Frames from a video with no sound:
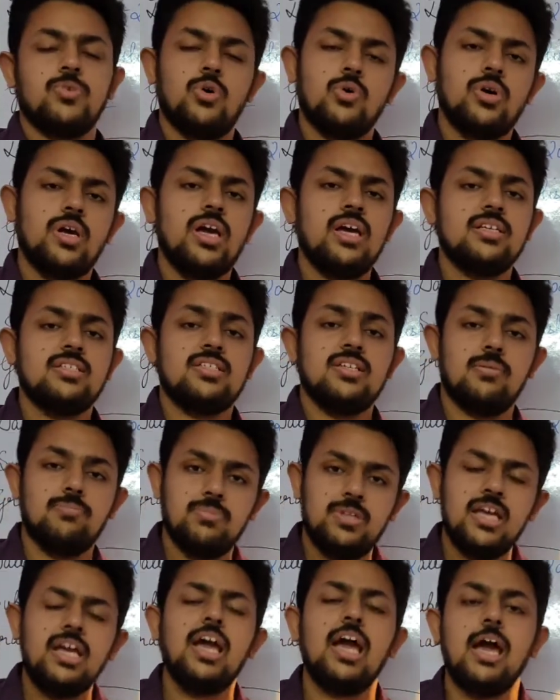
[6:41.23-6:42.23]
Okay,
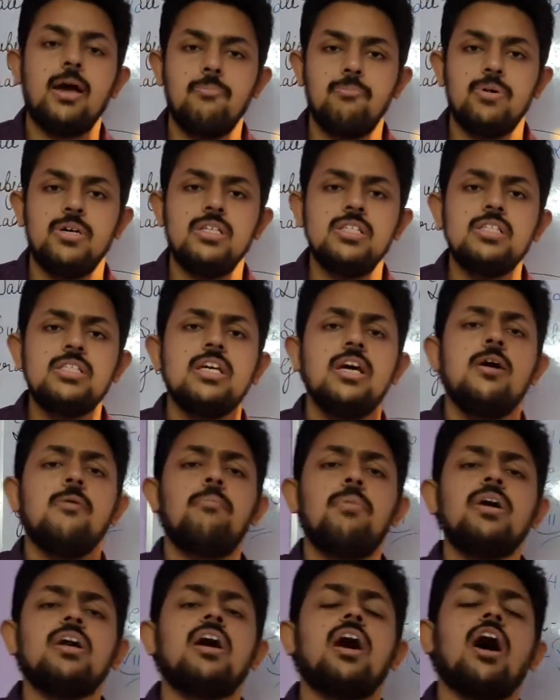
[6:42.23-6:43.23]
something happens,
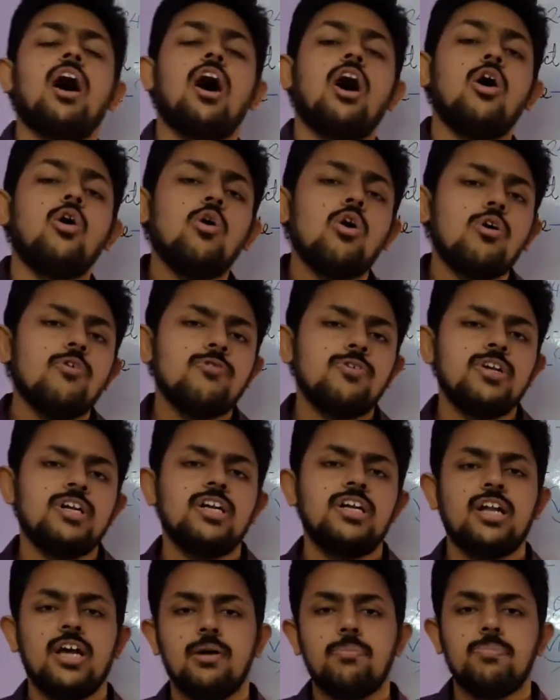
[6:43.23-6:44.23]
but how often
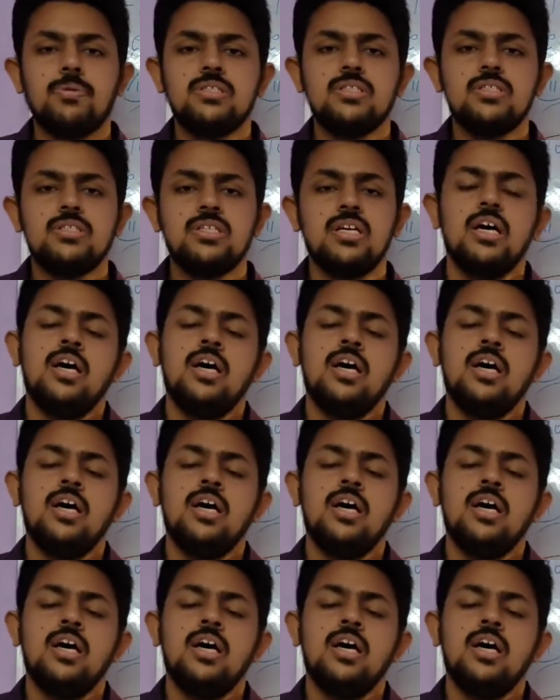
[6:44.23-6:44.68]
it happens?